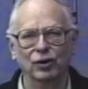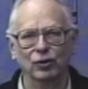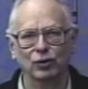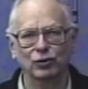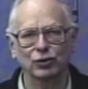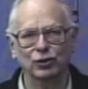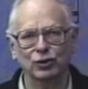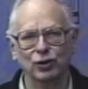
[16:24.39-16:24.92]

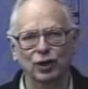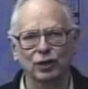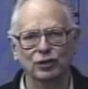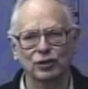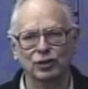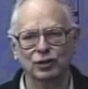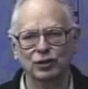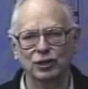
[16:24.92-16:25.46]
those are
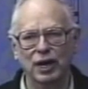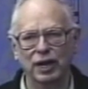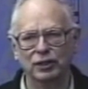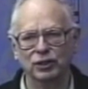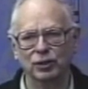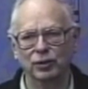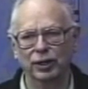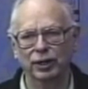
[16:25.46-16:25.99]
soils that are
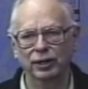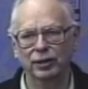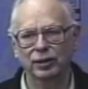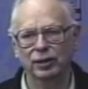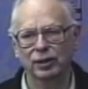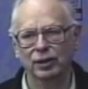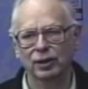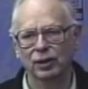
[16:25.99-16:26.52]
saturated